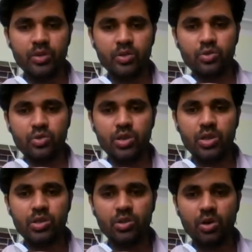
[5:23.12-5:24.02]
So
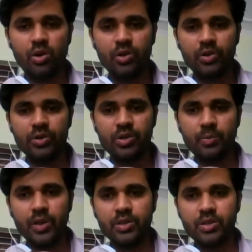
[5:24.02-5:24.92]
these all
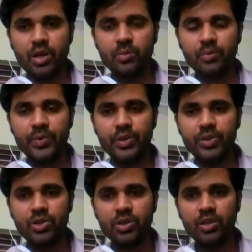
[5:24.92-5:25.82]
simple
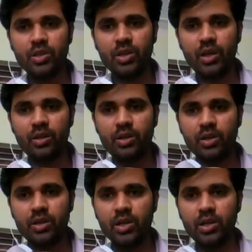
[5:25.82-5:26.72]
examples can
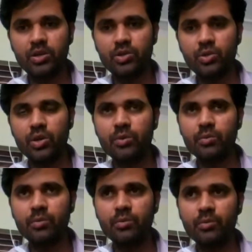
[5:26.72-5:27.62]
clear your
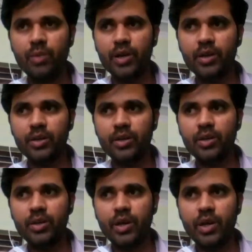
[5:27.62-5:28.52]
mind
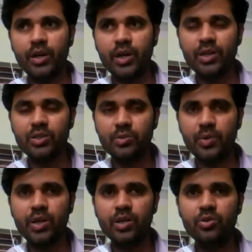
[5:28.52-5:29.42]
and
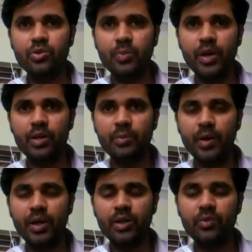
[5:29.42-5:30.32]
explain you in
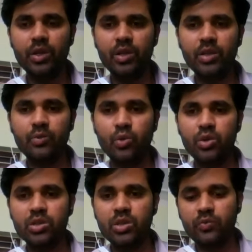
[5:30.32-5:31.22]
better way that what
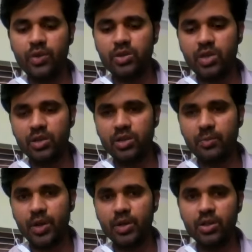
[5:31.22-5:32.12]
is the fixed action
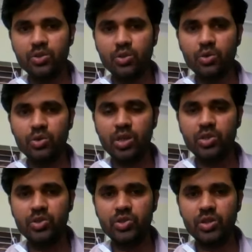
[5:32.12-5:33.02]
patterns or the
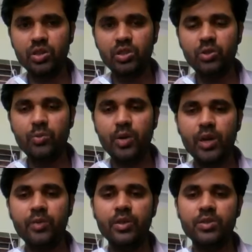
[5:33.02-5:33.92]
instinctive
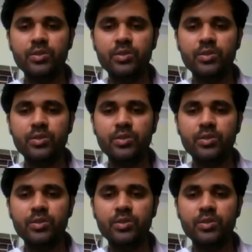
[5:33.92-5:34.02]
behaviors.